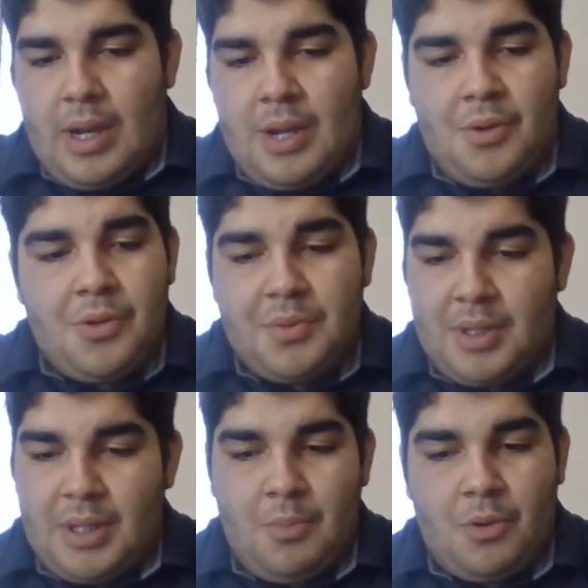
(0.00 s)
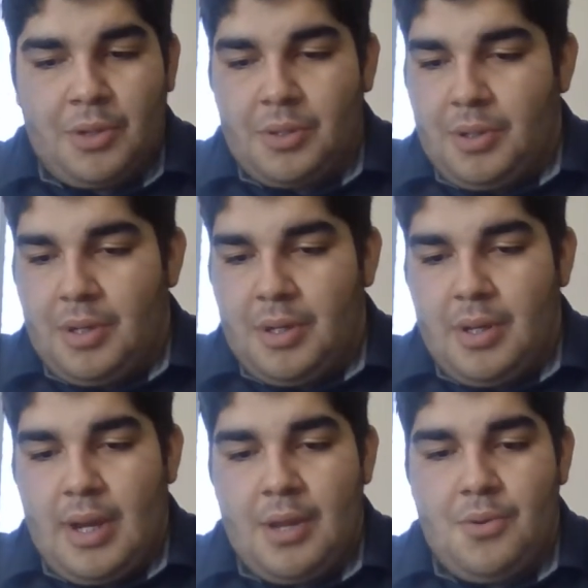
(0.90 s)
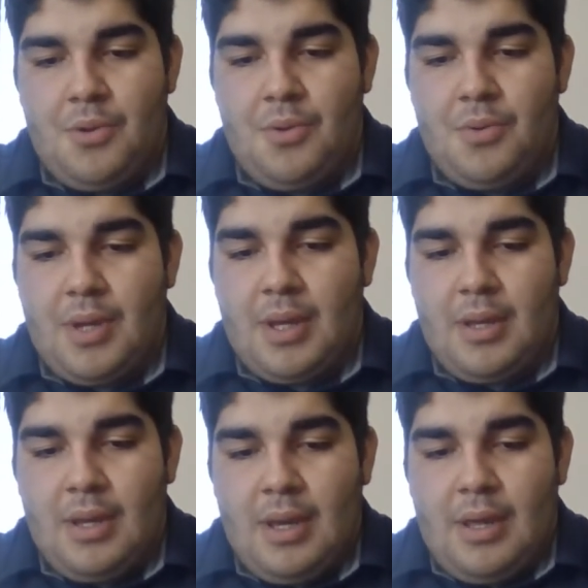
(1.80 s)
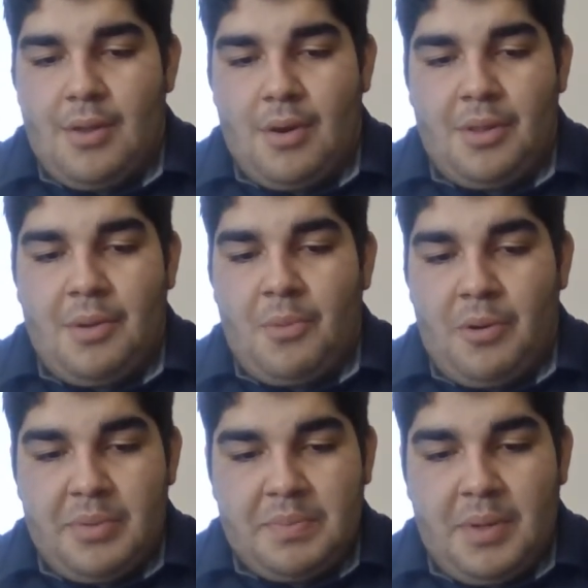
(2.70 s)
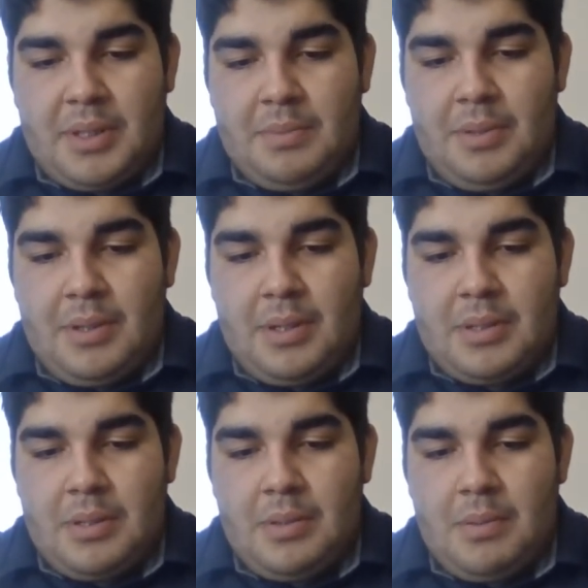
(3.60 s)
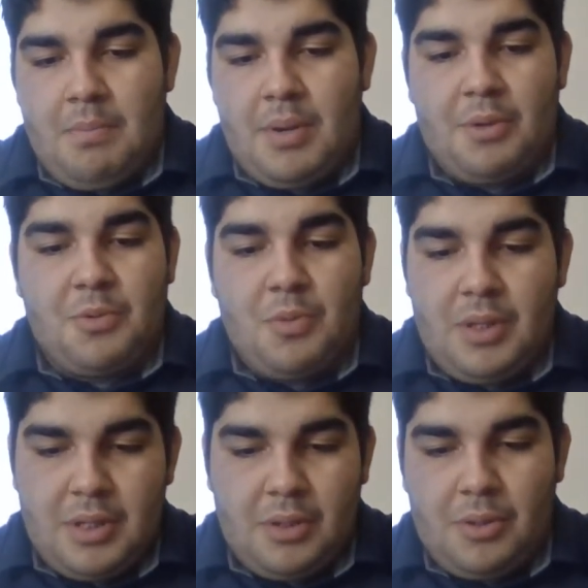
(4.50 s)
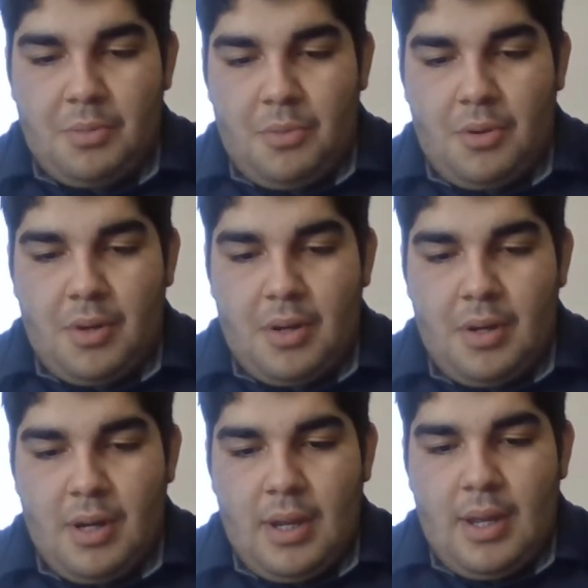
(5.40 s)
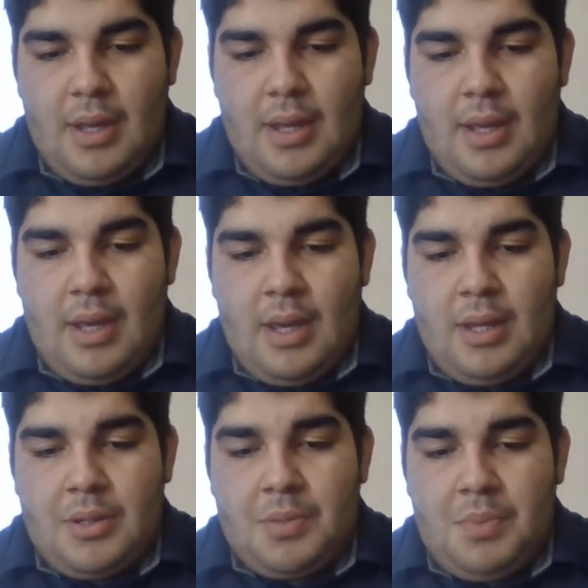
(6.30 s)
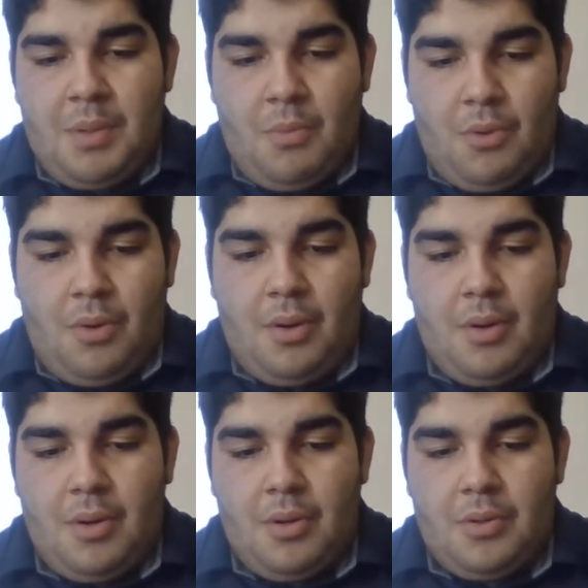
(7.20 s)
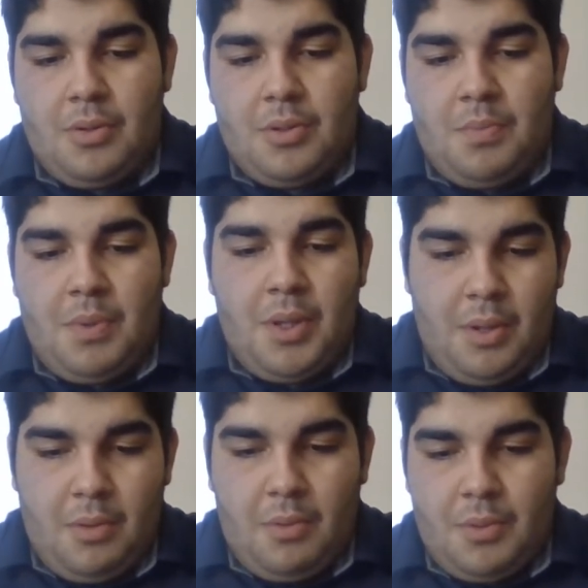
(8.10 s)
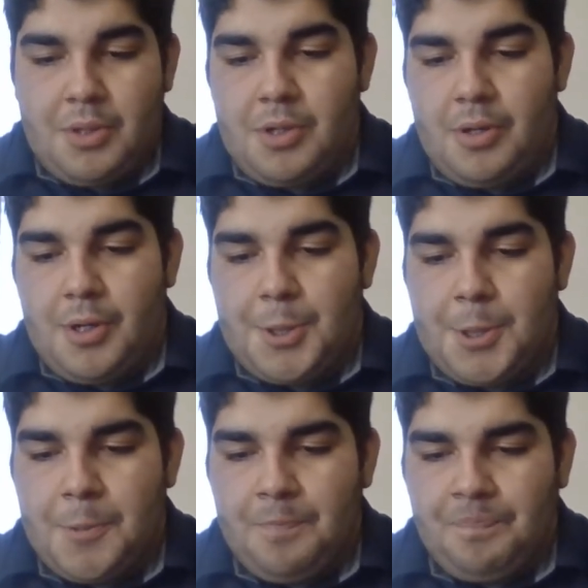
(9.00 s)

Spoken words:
I know there was a lot more to learn. I knew that there are a lot more responsibilities, but I was willing to learn more and to be more, to be with the church.